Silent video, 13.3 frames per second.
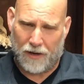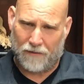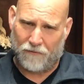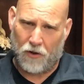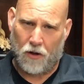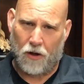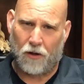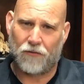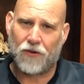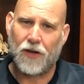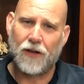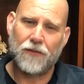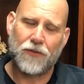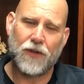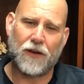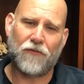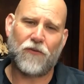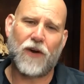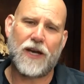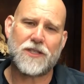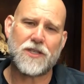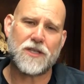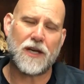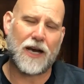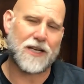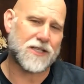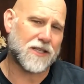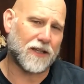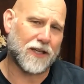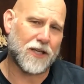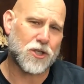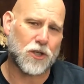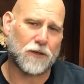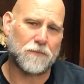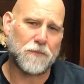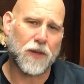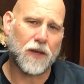involved that fights isolation.